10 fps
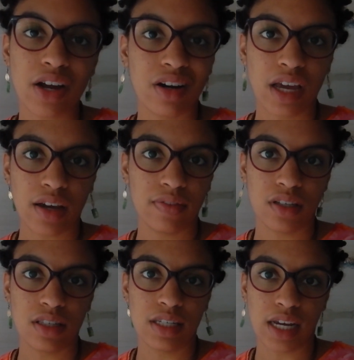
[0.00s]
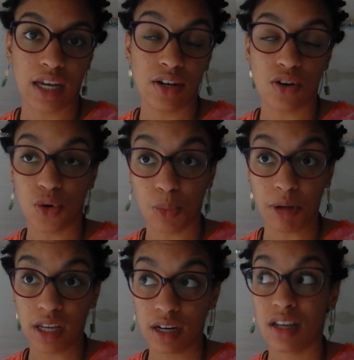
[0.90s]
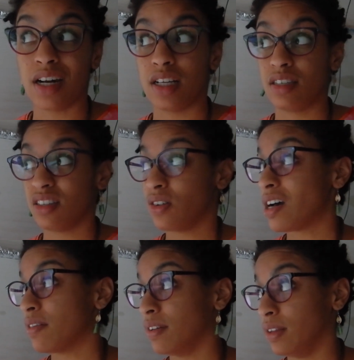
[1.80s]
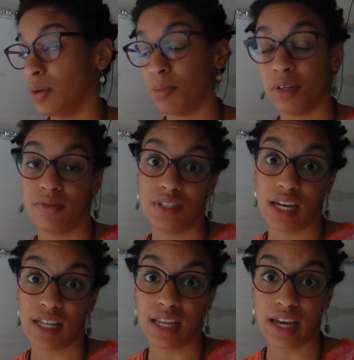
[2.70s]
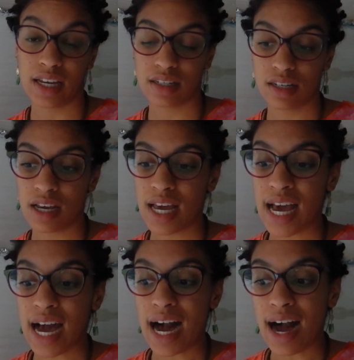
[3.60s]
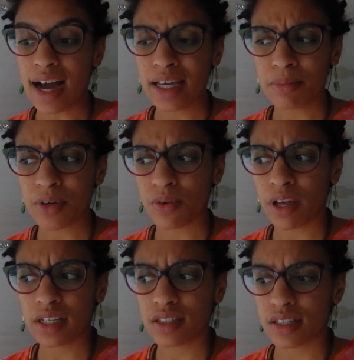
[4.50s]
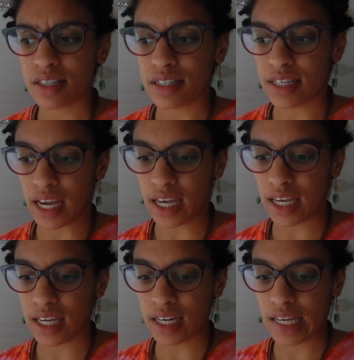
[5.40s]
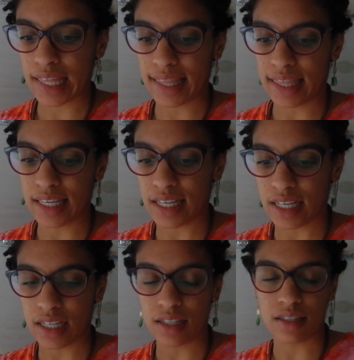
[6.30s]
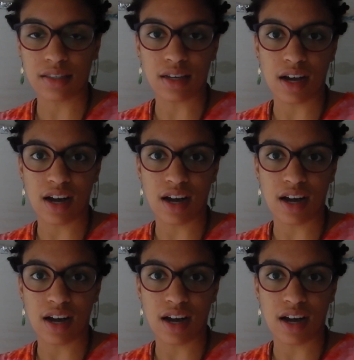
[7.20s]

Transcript: I already have the stain open and I still have a little bit of daylight, I am going to stain these